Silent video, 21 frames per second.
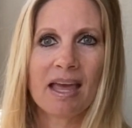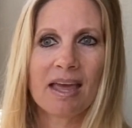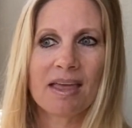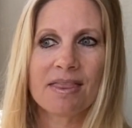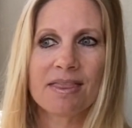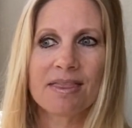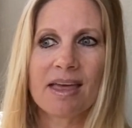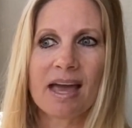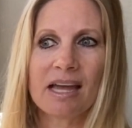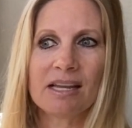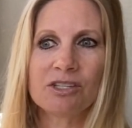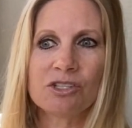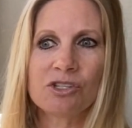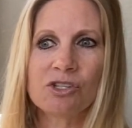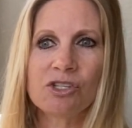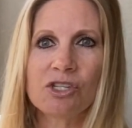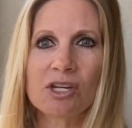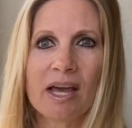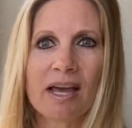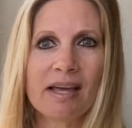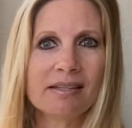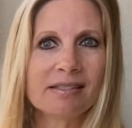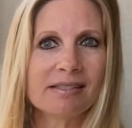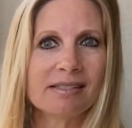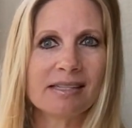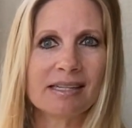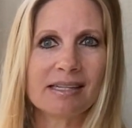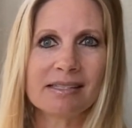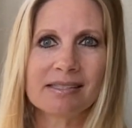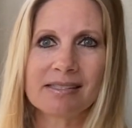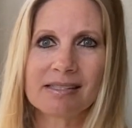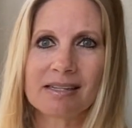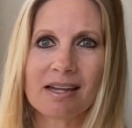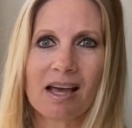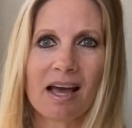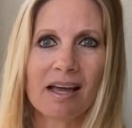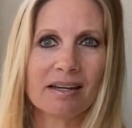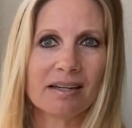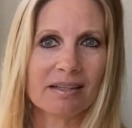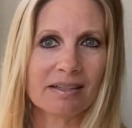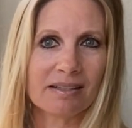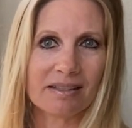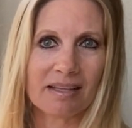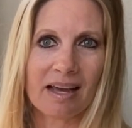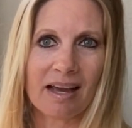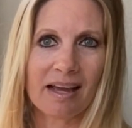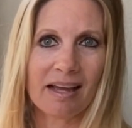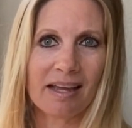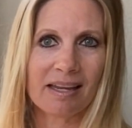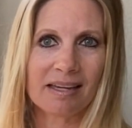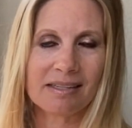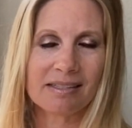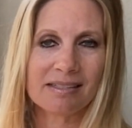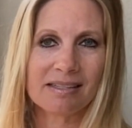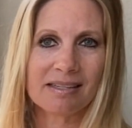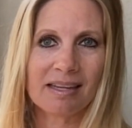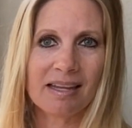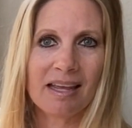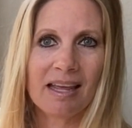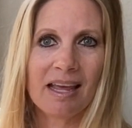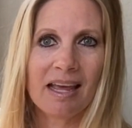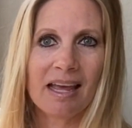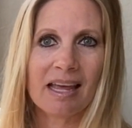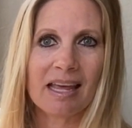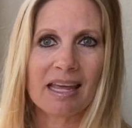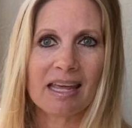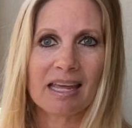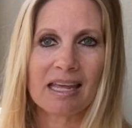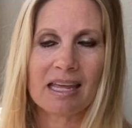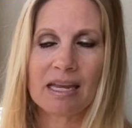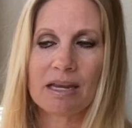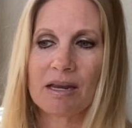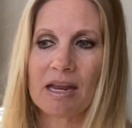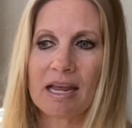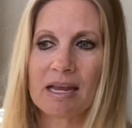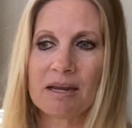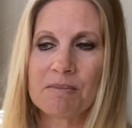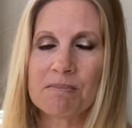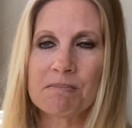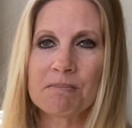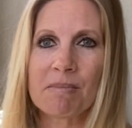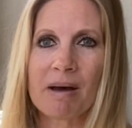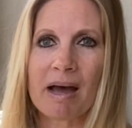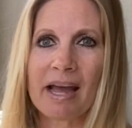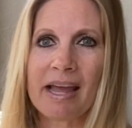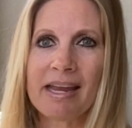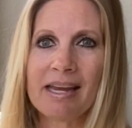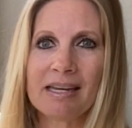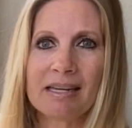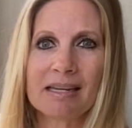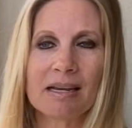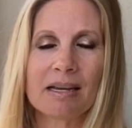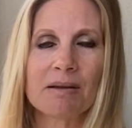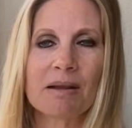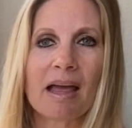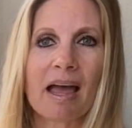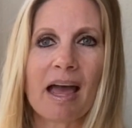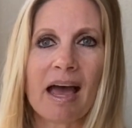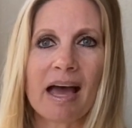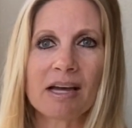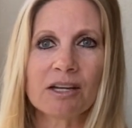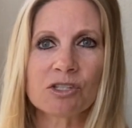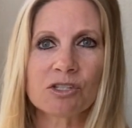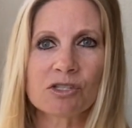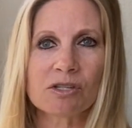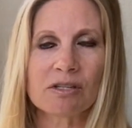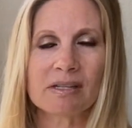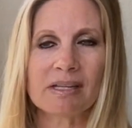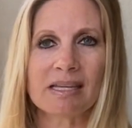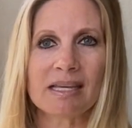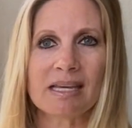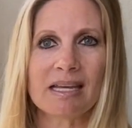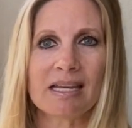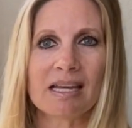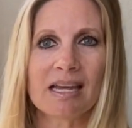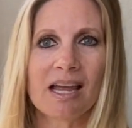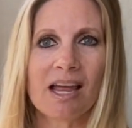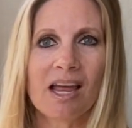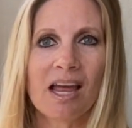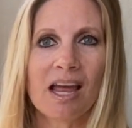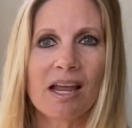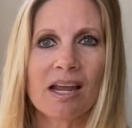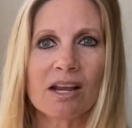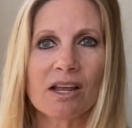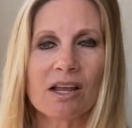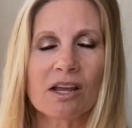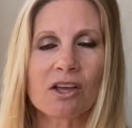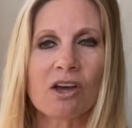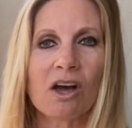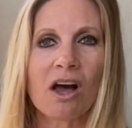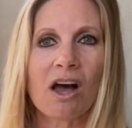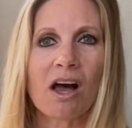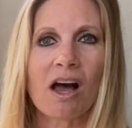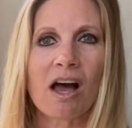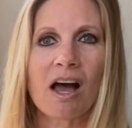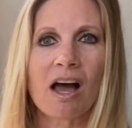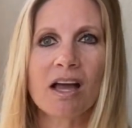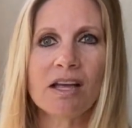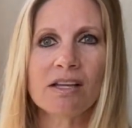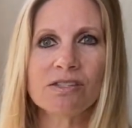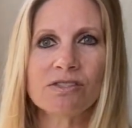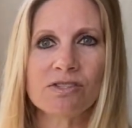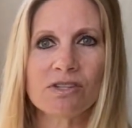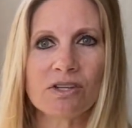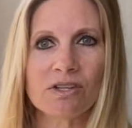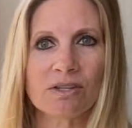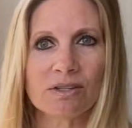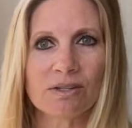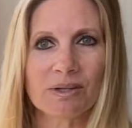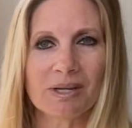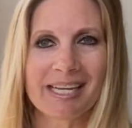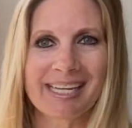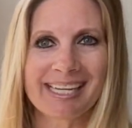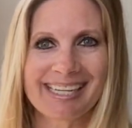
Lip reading: that just is not aligned, it might actually cause you